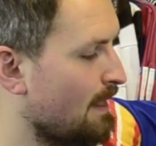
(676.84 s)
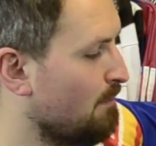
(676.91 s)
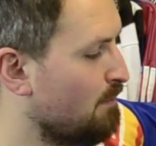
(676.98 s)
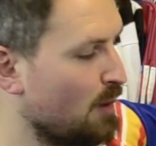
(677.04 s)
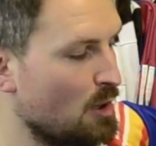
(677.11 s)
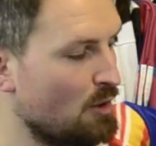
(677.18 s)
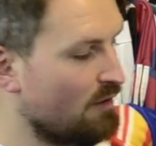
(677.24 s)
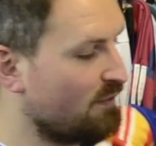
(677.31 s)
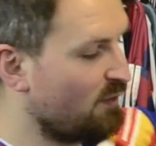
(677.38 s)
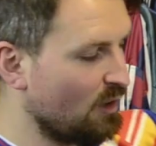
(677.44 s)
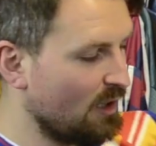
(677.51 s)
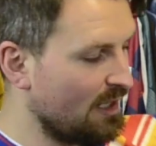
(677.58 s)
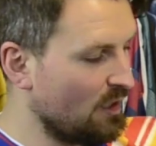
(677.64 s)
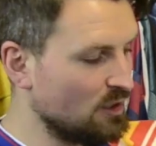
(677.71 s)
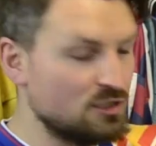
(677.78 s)

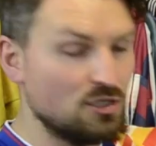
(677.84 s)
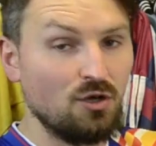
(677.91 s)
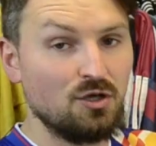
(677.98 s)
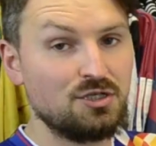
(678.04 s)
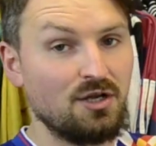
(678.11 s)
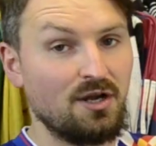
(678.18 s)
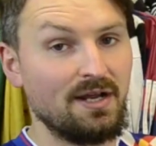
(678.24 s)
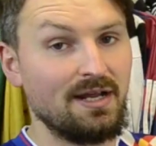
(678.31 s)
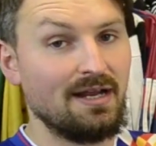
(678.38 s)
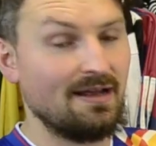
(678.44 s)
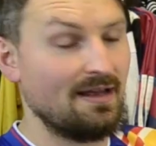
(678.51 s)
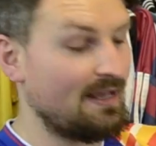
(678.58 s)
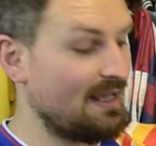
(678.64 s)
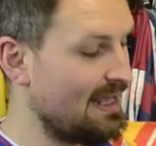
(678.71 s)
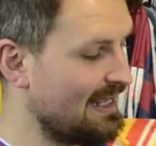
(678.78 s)
Beautiful little touch on
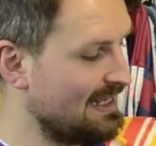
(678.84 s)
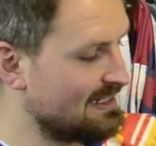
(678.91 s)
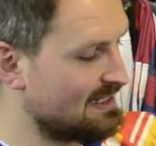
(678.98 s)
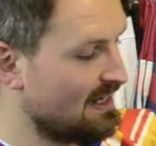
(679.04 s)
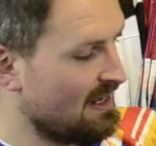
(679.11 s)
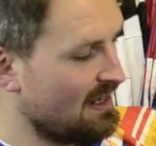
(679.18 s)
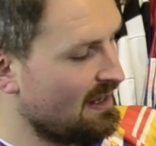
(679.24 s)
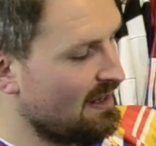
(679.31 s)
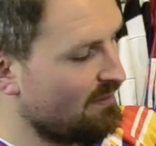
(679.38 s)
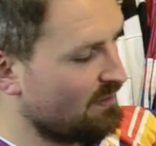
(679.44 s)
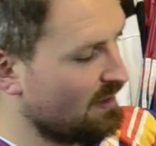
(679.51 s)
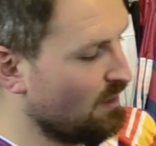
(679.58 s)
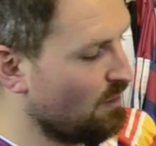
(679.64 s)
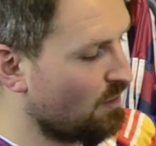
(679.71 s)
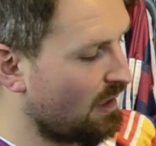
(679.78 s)
here is, if
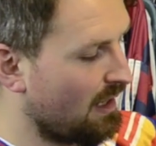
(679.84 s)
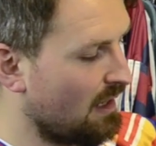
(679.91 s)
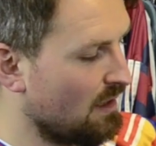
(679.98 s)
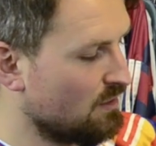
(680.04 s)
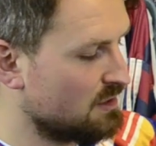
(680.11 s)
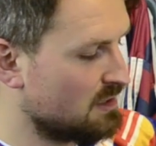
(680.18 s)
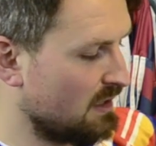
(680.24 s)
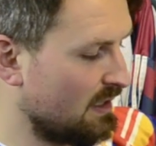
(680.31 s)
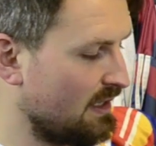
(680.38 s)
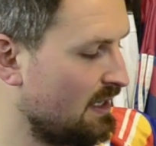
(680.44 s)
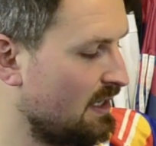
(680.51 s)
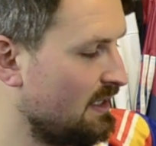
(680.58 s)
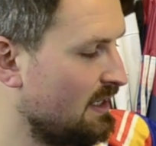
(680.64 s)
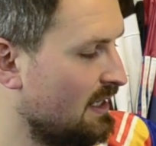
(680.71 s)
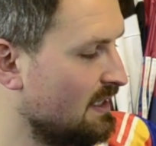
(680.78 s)
you look closely,
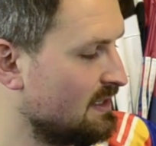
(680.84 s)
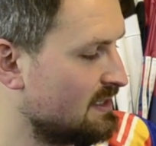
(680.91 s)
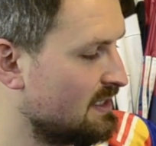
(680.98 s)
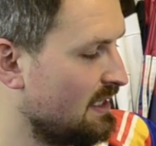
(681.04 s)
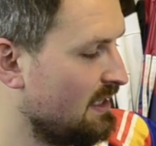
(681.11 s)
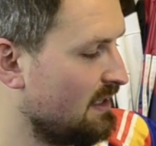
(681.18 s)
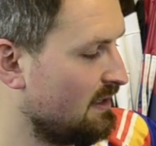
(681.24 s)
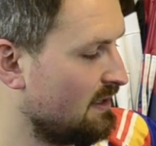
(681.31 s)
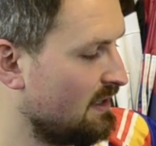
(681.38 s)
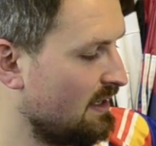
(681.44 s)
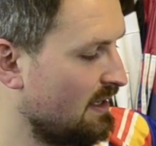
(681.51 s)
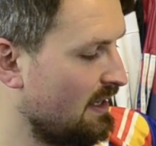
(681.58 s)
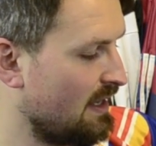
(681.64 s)
you can see that